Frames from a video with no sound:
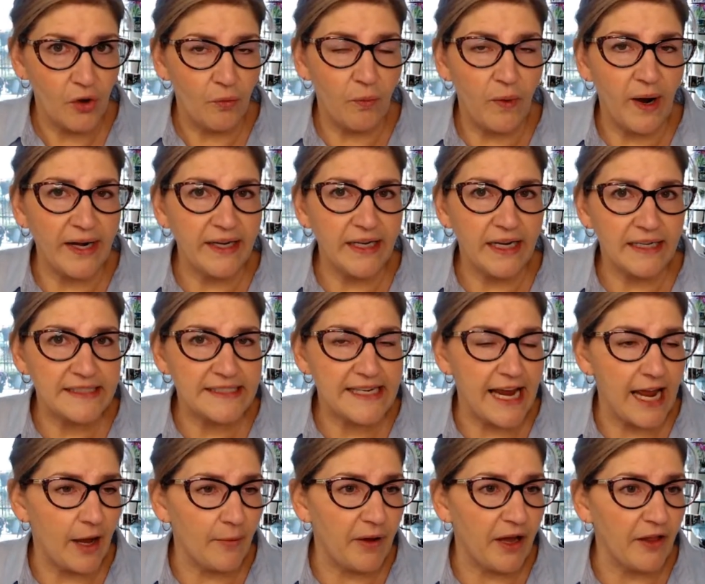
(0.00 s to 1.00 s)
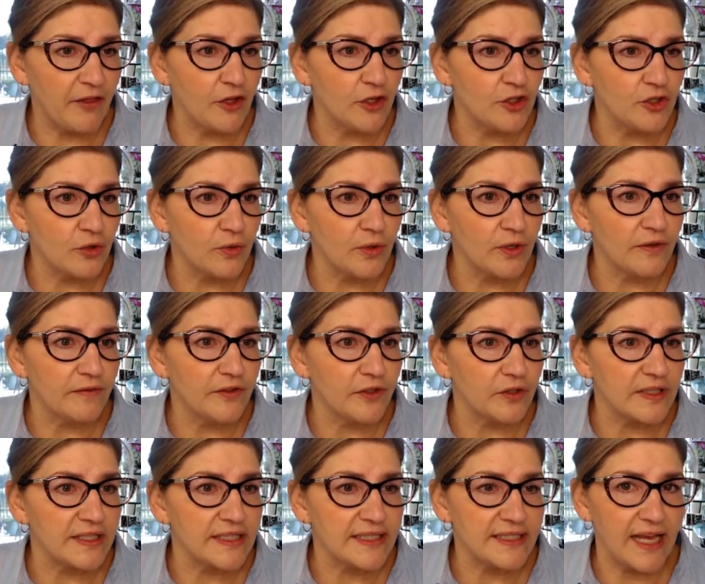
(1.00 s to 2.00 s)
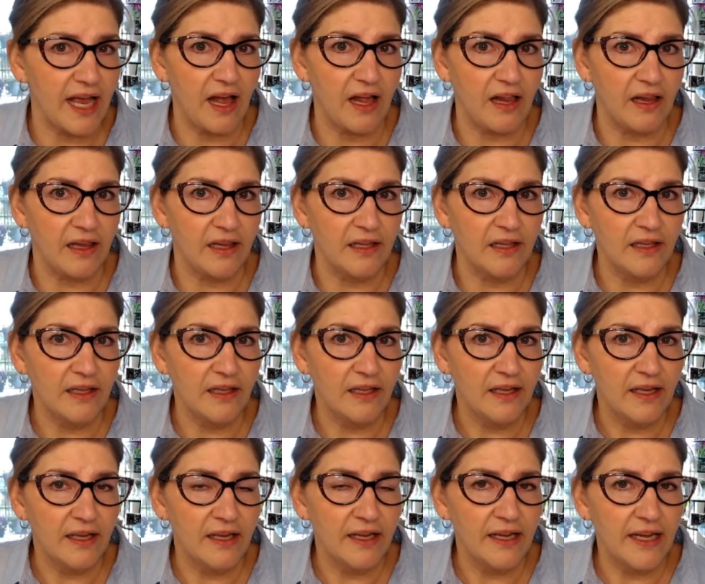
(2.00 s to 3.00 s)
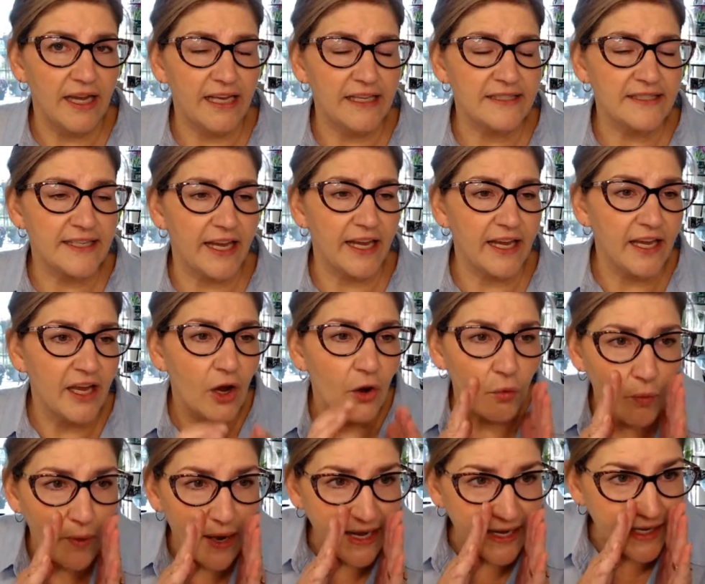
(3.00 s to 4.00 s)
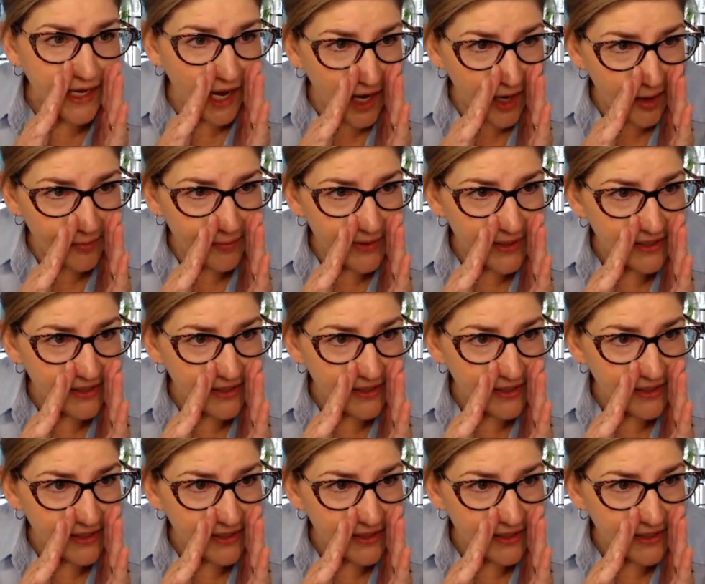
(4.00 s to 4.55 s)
Why not tap on the door of your cell and say, wake up,